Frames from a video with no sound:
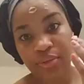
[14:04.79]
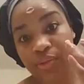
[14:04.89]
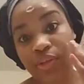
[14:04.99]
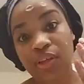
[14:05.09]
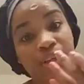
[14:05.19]

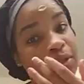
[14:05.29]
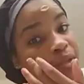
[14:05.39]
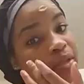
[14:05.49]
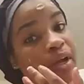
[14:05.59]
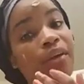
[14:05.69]
again,
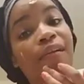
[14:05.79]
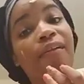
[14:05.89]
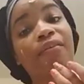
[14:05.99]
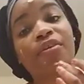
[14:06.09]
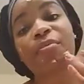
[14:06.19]
dot it all over
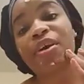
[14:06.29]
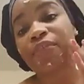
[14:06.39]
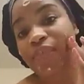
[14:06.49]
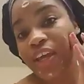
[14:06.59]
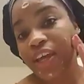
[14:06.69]
my
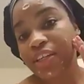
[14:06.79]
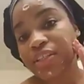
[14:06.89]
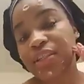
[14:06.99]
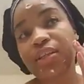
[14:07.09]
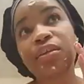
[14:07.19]
face.
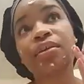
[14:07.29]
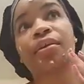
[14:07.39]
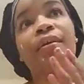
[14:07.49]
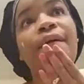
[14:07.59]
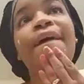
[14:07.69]

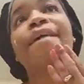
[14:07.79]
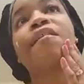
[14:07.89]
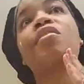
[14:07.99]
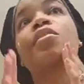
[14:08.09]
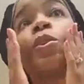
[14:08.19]
And